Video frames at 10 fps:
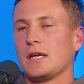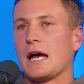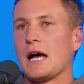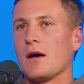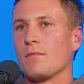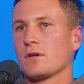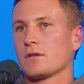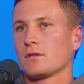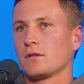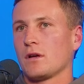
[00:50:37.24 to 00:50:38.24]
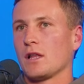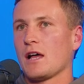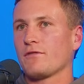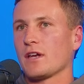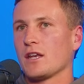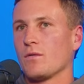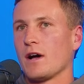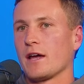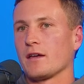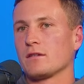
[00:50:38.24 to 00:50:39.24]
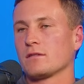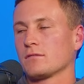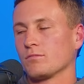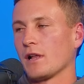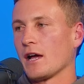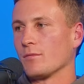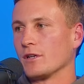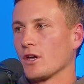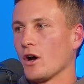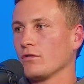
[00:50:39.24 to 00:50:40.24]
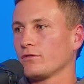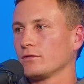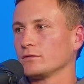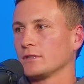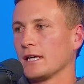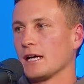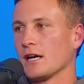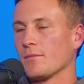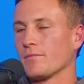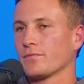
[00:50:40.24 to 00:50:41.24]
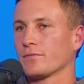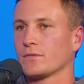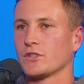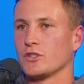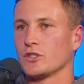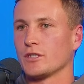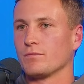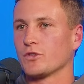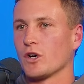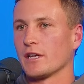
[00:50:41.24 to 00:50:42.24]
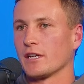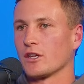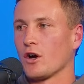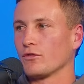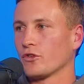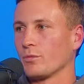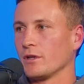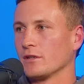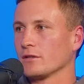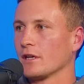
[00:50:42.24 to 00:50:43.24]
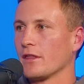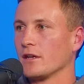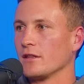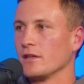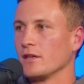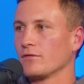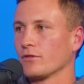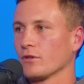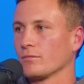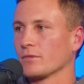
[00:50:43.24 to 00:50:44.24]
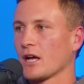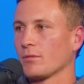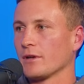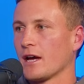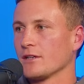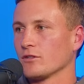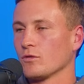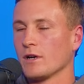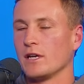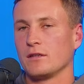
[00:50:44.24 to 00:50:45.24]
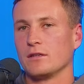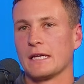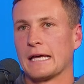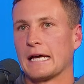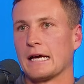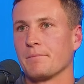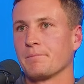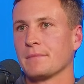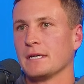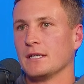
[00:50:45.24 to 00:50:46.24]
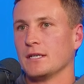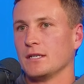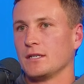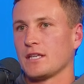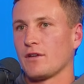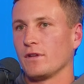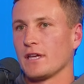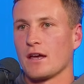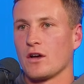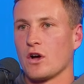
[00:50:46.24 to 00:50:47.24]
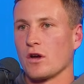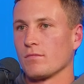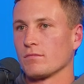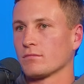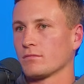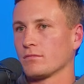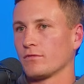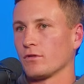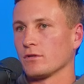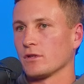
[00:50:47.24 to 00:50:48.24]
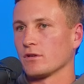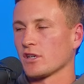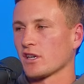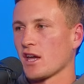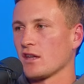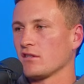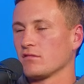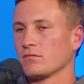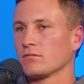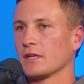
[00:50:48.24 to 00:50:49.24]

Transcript: I love getting away, playing a bit of golf. So usually try and get a golf trip in at the end of the year for a couple of days or a week. Definitely get home for as long as I can. And